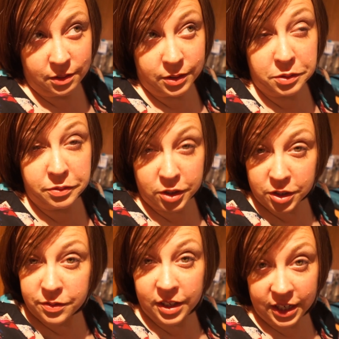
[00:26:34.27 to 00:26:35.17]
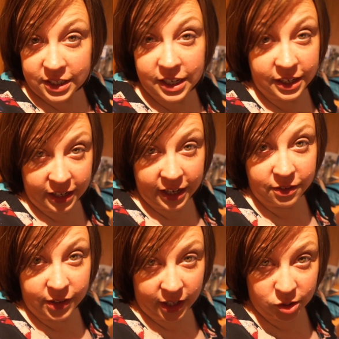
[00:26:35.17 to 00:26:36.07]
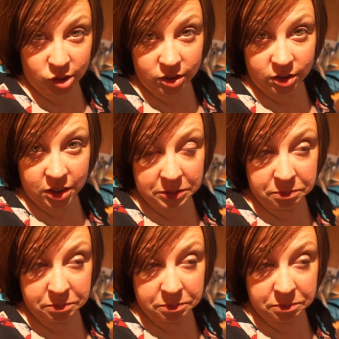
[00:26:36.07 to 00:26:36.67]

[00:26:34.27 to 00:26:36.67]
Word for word: for first flight, ten and a half hours,